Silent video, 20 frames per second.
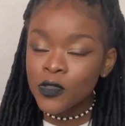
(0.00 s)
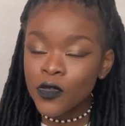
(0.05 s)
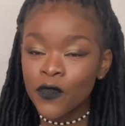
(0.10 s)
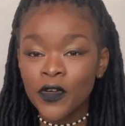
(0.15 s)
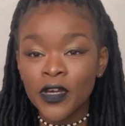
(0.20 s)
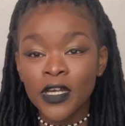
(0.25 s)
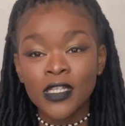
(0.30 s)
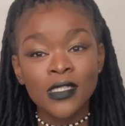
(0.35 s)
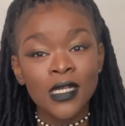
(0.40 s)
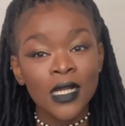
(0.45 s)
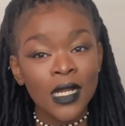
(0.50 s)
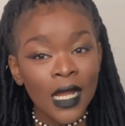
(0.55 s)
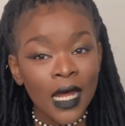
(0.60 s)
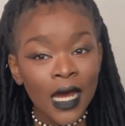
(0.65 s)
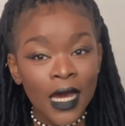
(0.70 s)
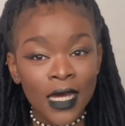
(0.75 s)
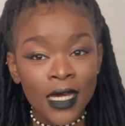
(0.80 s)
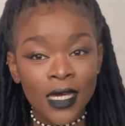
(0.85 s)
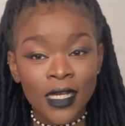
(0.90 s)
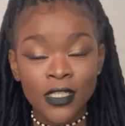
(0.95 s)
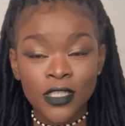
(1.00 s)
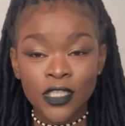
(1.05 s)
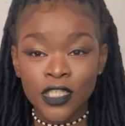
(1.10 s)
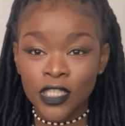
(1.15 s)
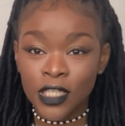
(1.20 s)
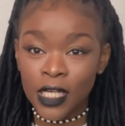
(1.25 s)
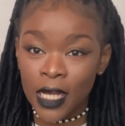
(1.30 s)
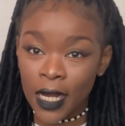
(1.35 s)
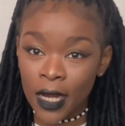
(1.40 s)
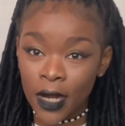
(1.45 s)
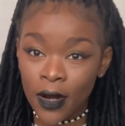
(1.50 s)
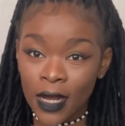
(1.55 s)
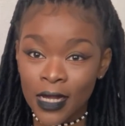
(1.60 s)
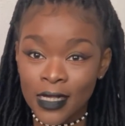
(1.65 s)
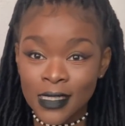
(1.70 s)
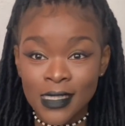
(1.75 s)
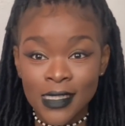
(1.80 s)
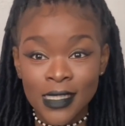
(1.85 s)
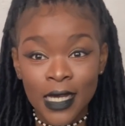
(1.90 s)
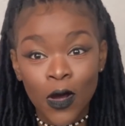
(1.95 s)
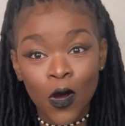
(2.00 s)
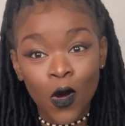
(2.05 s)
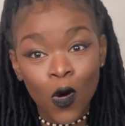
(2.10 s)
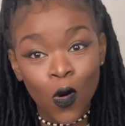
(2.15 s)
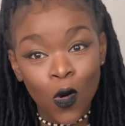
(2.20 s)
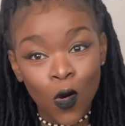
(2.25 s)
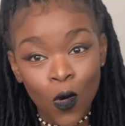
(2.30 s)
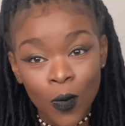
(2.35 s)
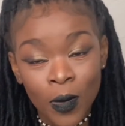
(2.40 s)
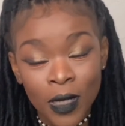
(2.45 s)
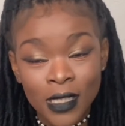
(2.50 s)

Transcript: Don't forget to like and share, and stay home